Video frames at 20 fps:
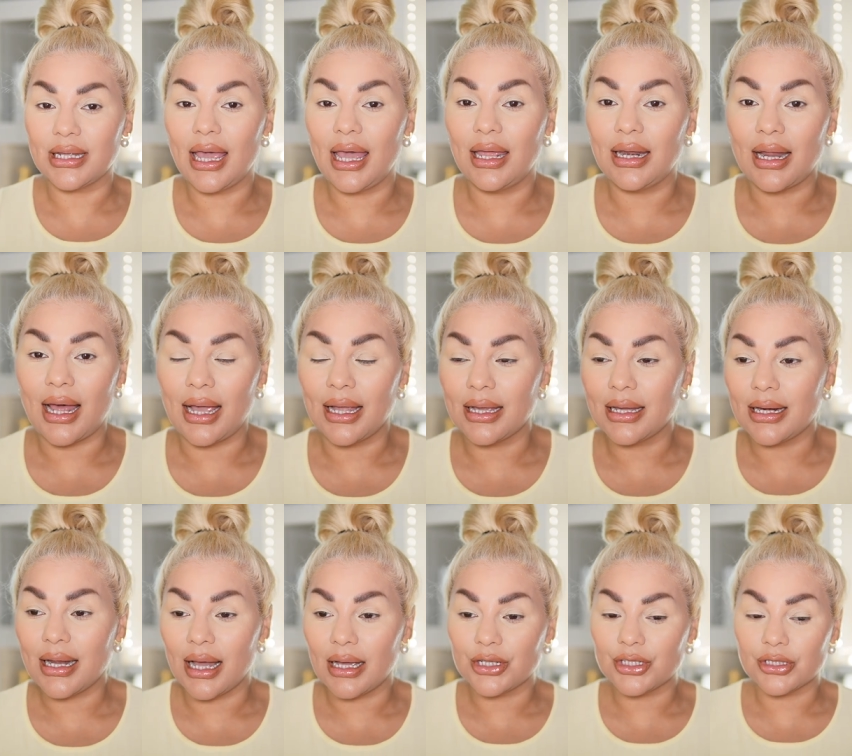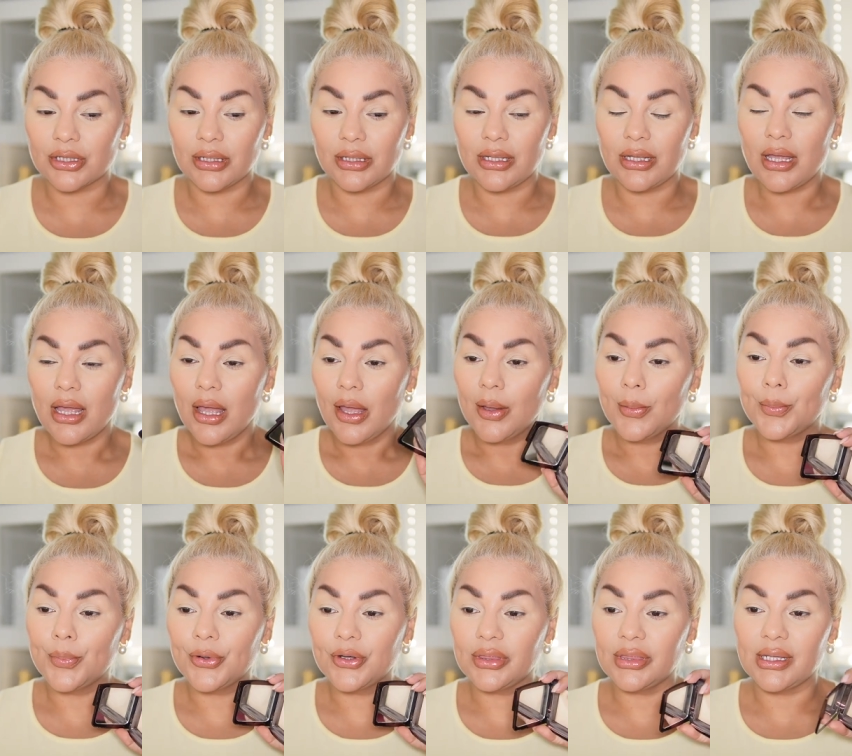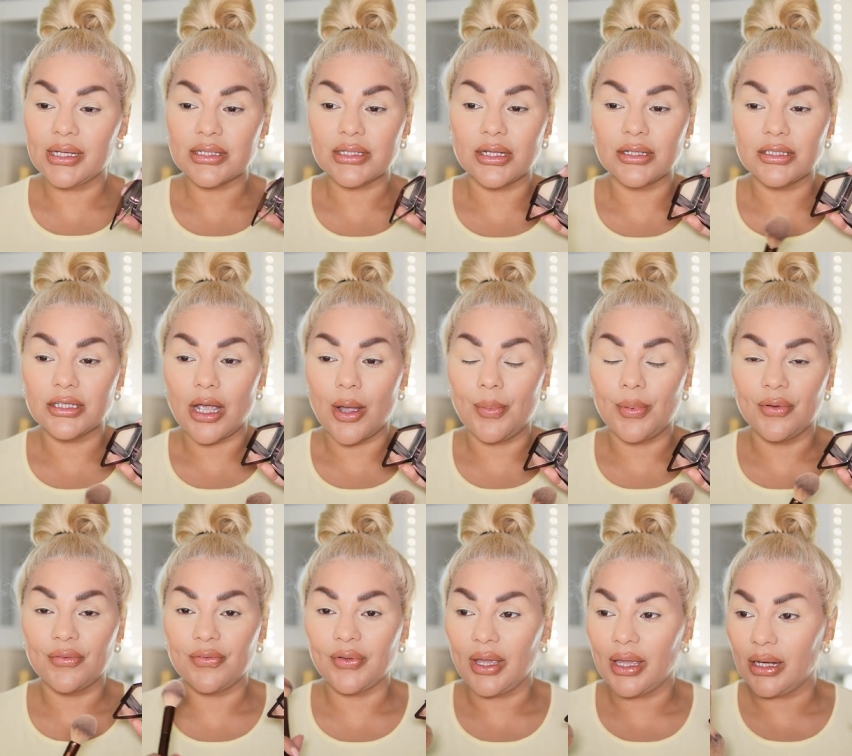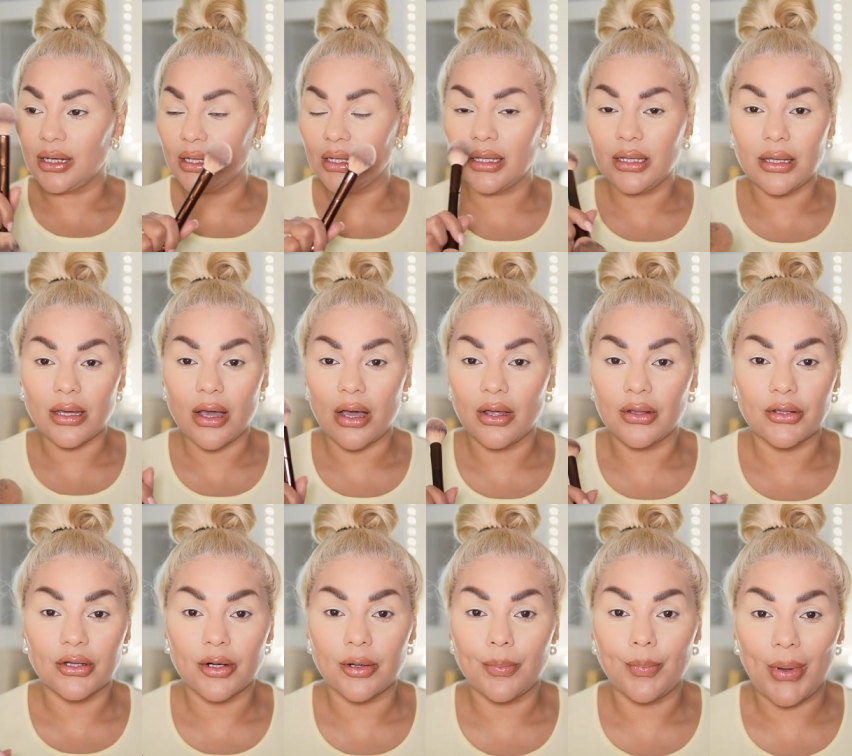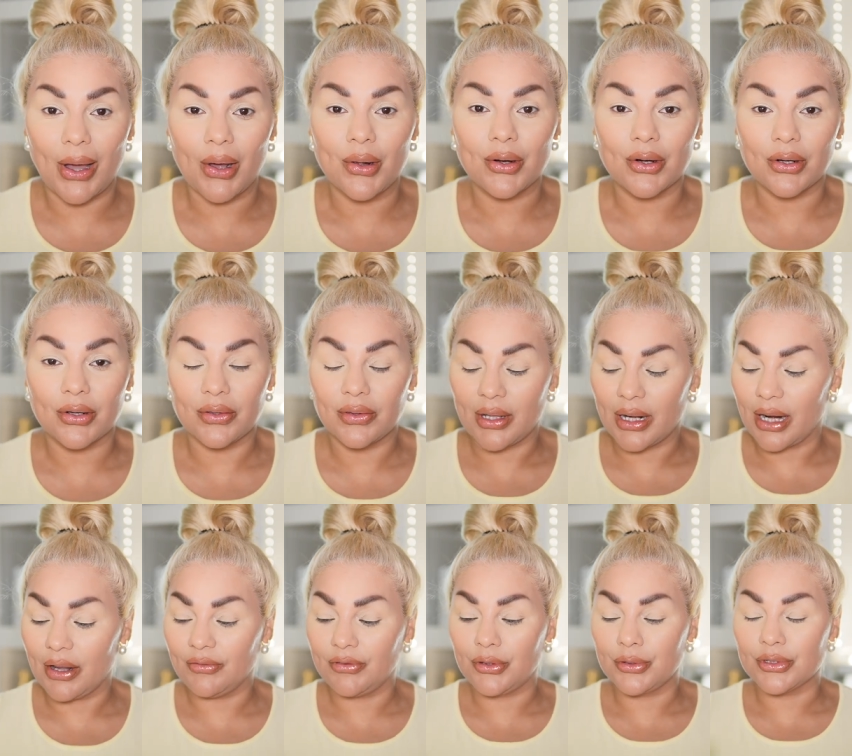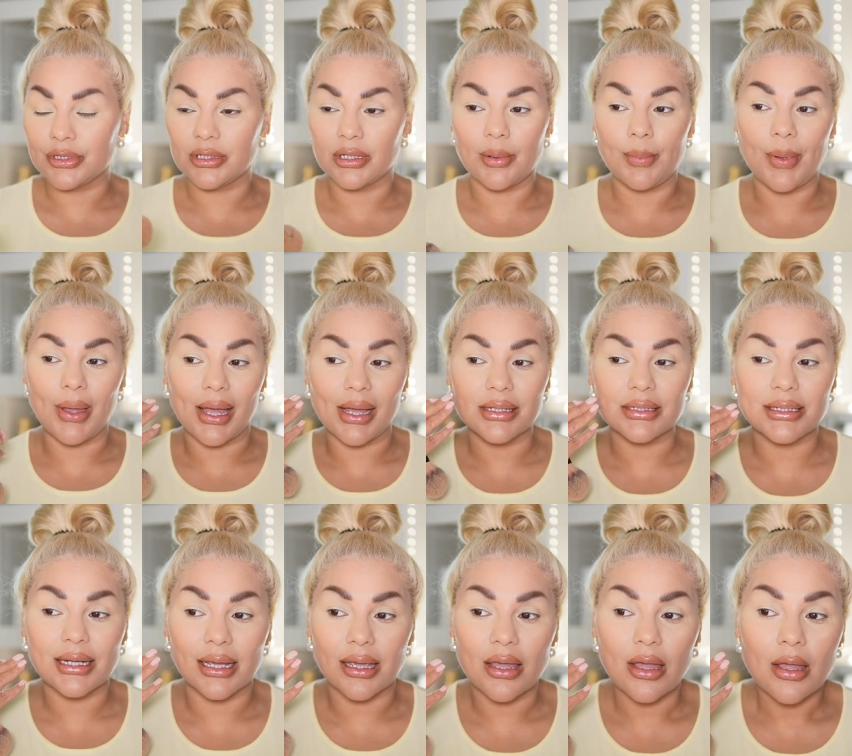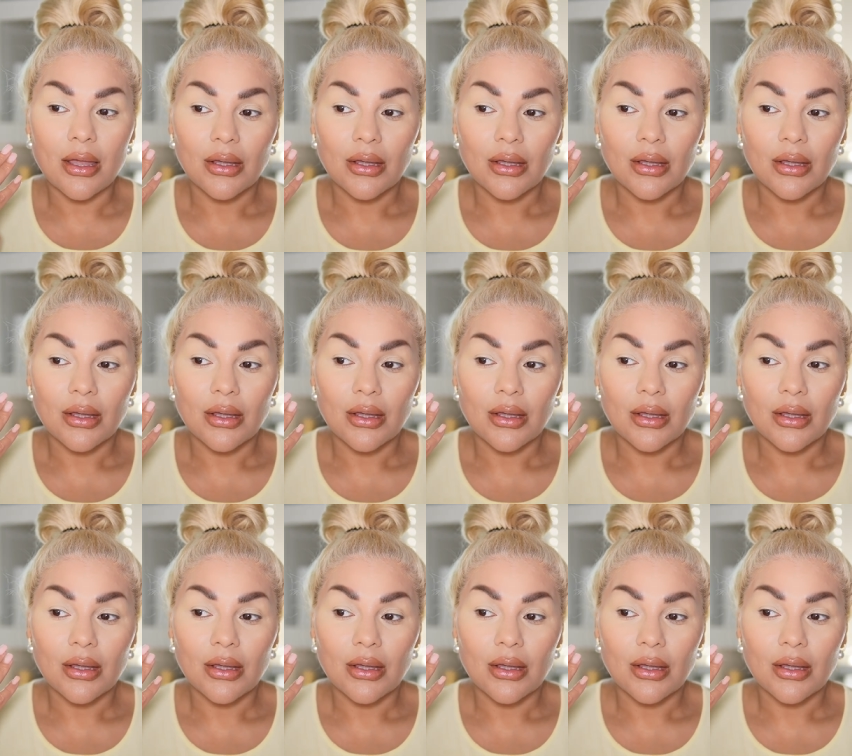And I can actually put this on top of any other powder that I've used in the past. Like